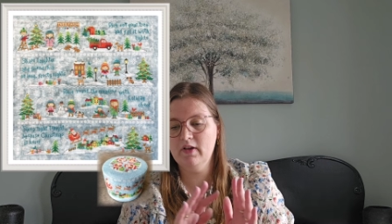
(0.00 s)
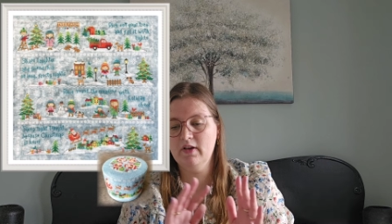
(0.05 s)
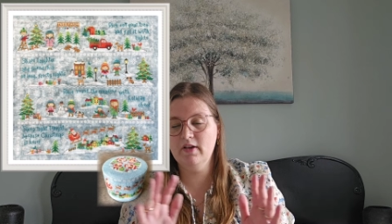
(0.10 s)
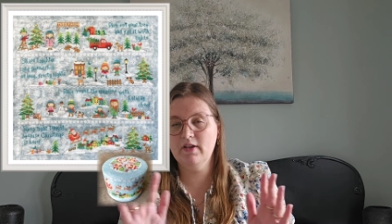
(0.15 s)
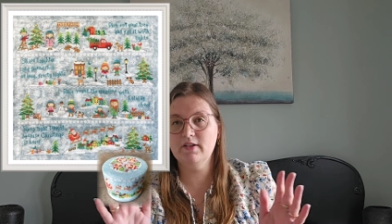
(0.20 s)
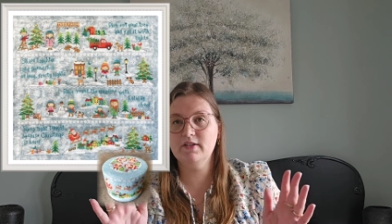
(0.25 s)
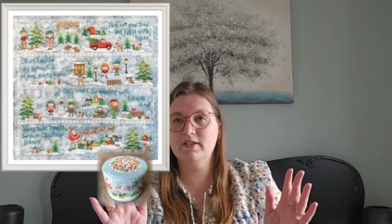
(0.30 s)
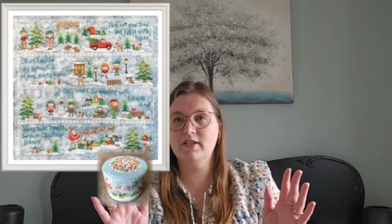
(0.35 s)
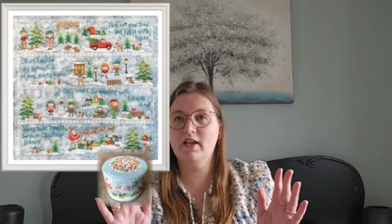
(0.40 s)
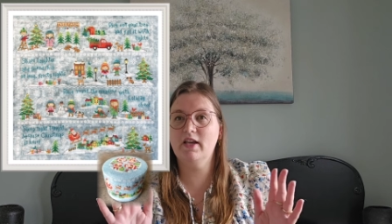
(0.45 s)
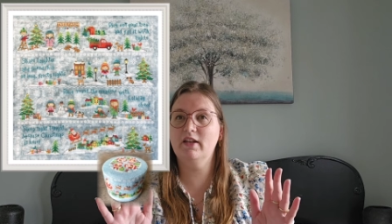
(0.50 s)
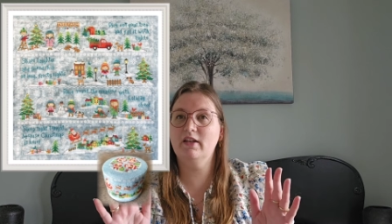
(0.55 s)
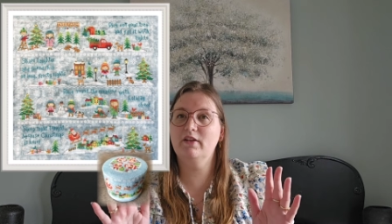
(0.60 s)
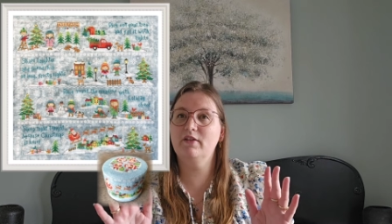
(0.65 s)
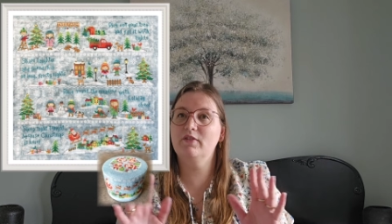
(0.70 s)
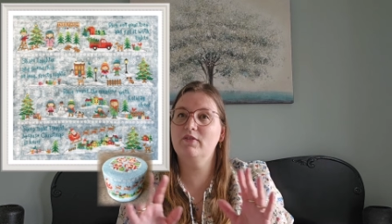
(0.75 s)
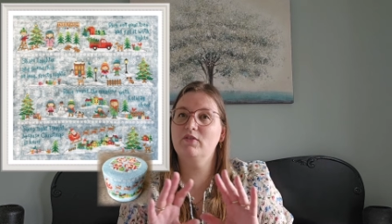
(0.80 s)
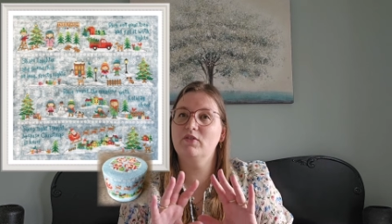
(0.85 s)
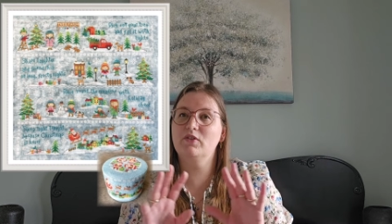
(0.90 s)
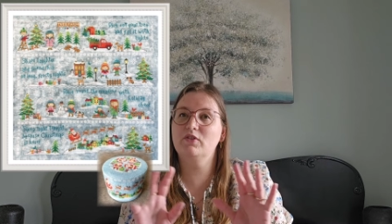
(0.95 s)

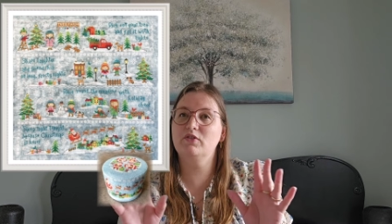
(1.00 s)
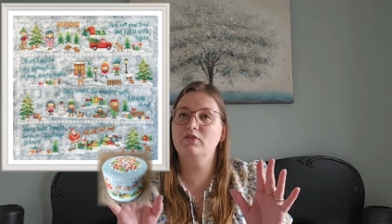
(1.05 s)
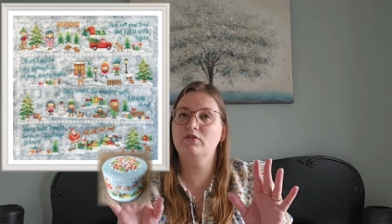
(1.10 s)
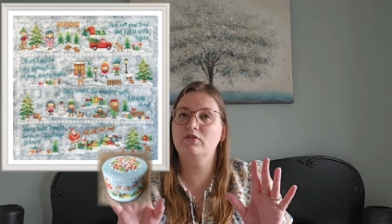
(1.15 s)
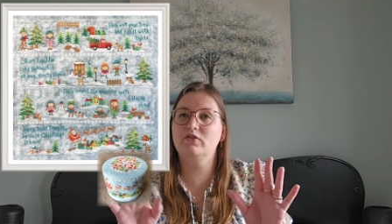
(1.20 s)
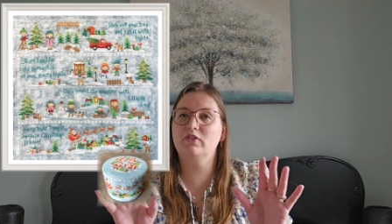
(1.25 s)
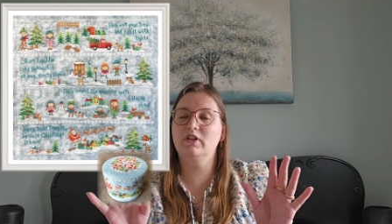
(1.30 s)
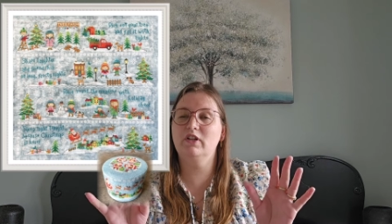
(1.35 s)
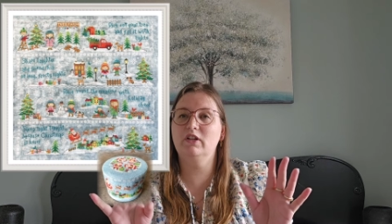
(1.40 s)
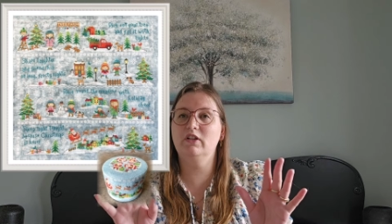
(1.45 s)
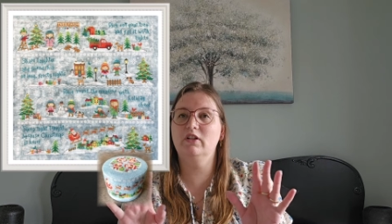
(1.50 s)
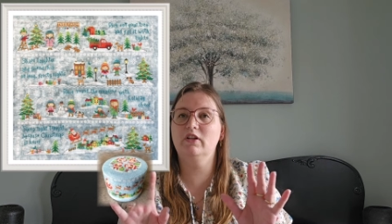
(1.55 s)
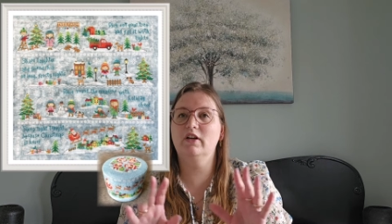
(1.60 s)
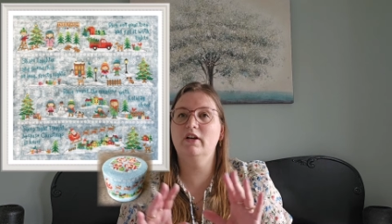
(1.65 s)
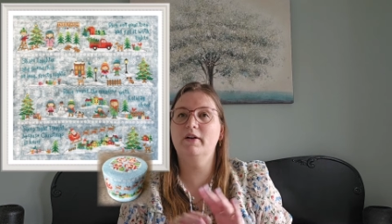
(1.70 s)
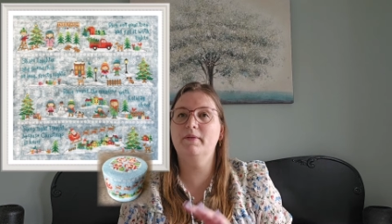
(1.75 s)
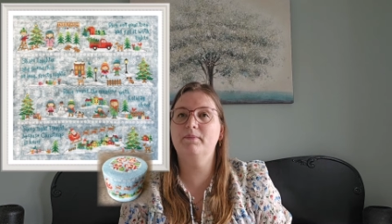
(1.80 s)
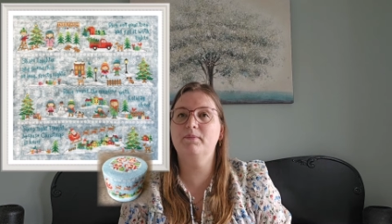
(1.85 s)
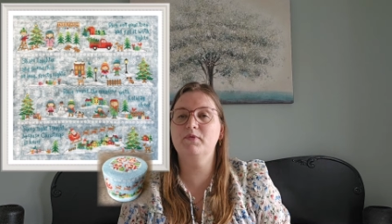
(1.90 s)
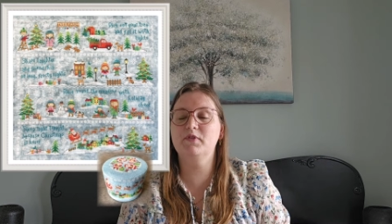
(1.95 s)
scene.
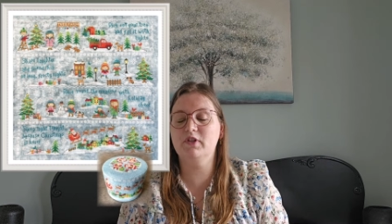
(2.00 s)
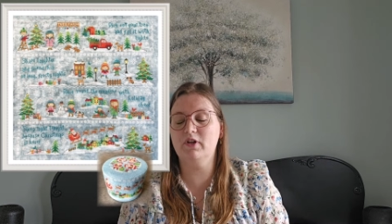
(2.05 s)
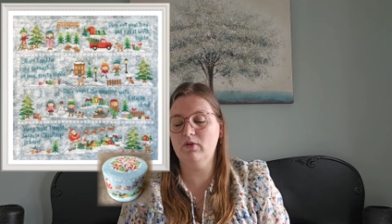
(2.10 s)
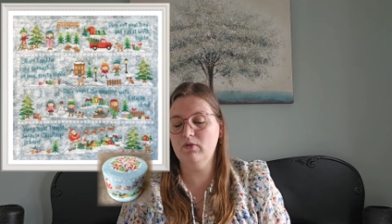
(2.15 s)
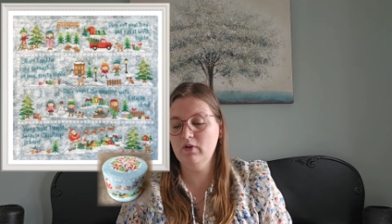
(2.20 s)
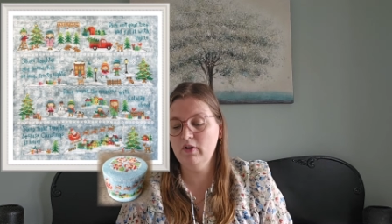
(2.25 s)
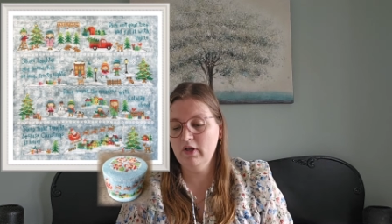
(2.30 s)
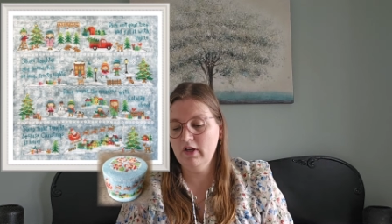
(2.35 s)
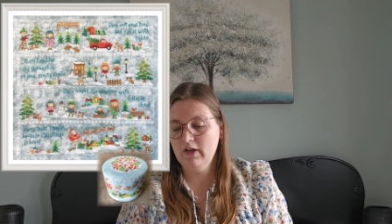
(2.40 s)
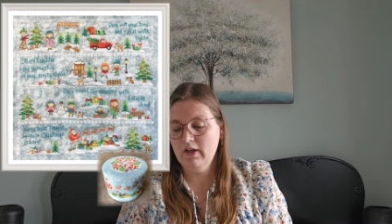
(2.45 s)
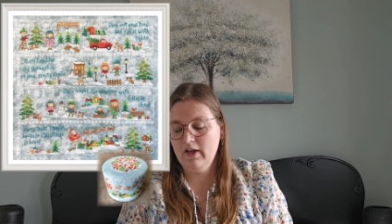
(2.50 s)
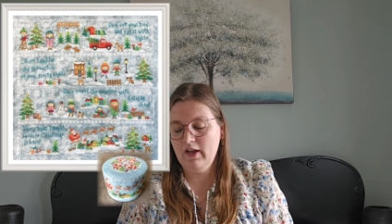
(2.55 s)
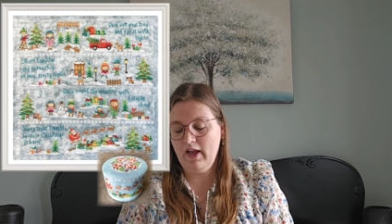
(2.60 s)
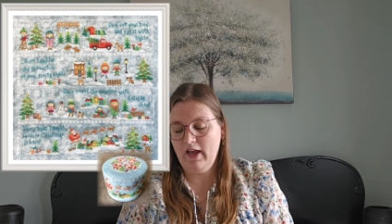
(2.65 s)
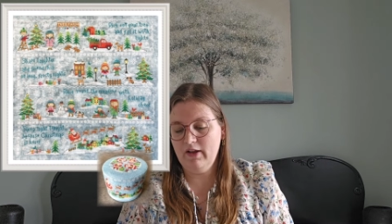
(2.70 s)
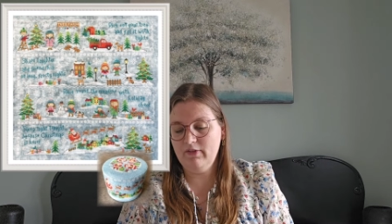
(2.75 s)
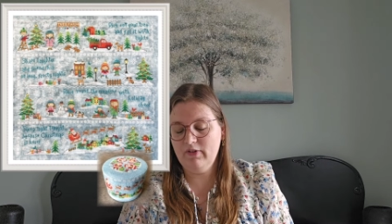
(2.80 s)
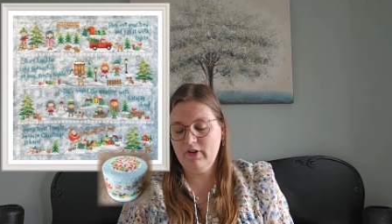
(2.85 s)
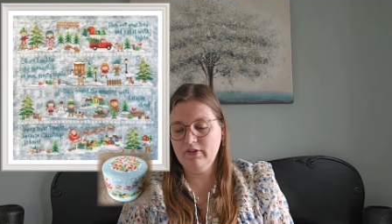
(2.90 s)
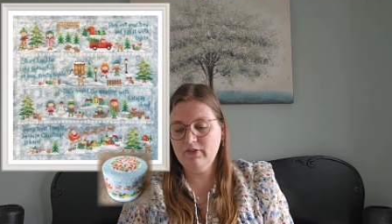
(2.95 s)
So
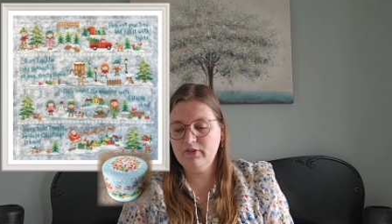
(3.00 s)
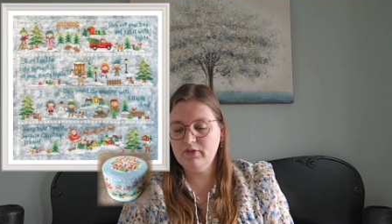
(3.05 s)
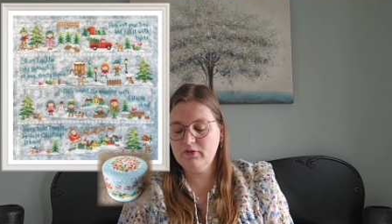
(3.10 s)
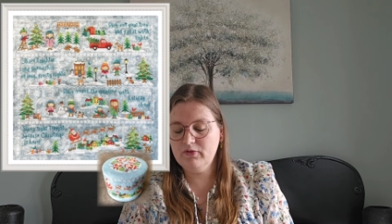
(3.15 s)
I want